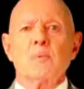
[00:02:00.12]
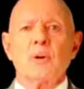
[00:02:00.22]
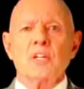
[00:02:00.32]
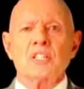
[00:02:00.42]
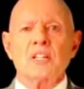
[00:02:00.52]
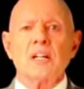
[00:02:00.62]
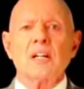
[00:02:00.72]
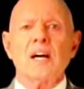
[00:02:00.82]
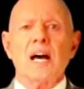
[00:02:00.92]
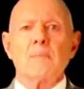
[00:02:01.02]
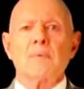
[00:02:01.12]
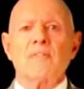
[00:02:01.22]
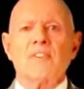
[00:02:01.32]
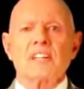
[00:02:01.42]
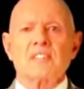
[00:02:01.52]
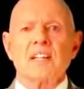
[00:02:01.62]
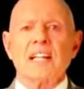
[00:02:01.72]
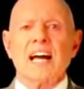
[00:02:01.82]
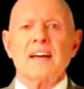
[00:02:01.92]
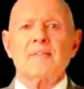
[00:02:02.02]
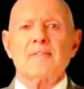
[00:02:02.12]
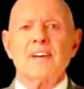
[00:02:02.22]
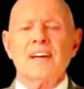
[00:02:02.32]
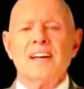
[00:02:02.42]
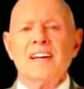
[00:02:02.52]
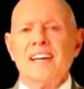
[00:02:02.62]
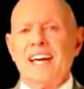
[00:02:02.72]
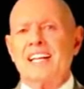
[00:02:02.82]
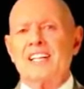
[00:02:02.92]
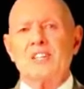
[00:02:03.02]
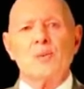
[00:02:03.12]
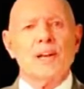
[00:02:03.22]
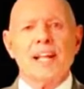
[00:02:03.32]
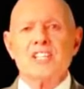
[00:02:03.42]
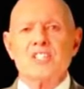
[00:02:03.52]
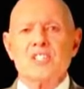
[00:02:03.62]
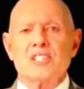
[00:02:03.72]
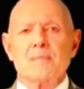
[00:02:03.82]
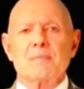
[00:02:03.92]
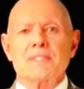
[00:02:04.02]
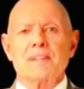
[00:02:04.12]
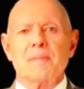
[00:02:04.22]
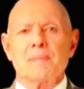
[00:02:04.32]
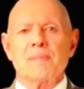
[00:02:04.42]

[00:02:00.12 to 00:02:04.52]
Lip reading: your personal and professional life and in your relationships.